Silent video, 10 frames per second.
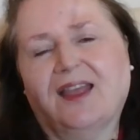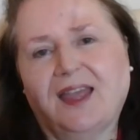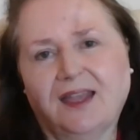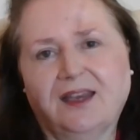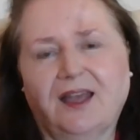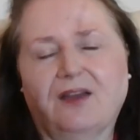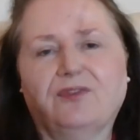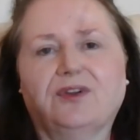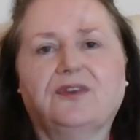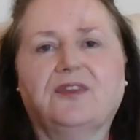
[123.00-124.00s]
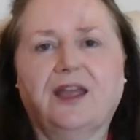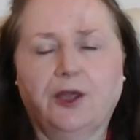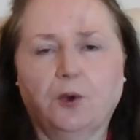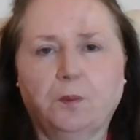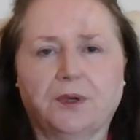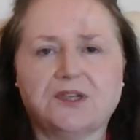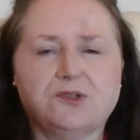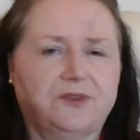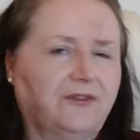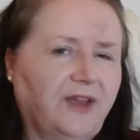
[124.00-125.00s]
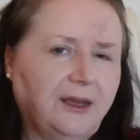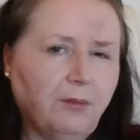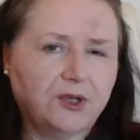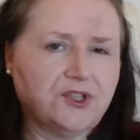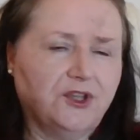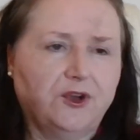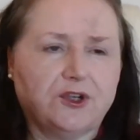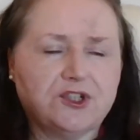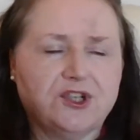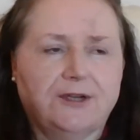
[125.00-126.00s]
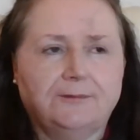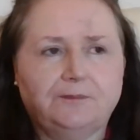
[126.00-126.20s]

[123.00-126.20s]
caregiver, the helper, so they're very much the nurturer.